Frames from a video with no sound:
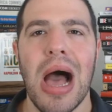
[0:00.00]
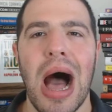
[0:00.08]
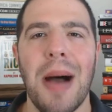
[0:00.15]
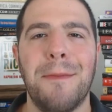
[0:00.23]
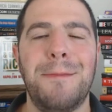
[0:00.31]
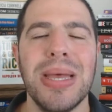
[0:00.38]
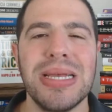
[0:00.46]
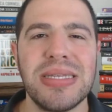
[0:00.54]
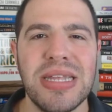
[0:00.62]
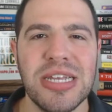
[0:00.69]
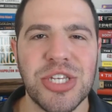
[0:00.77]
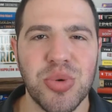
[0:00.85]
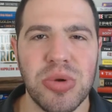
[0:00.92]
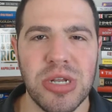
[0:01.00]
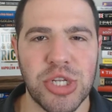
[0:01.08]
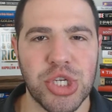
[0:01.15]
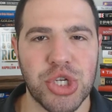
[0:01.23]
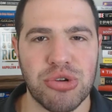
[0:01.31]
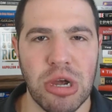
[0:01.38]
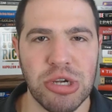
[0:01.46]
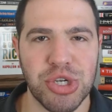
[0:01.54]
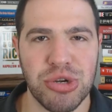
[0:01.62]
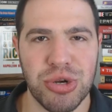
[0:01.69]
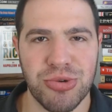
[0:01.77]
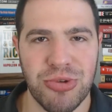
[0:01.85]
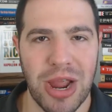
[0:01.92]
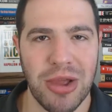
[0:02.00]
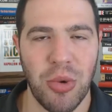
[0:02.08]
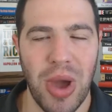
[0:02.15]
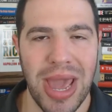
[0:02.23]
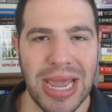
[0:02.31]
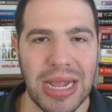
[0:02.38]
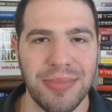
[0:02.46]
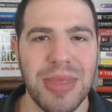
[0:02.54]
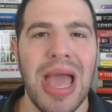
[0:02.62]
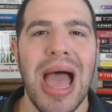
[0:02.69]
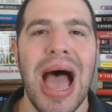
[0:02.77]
A business, when it's structured the right way,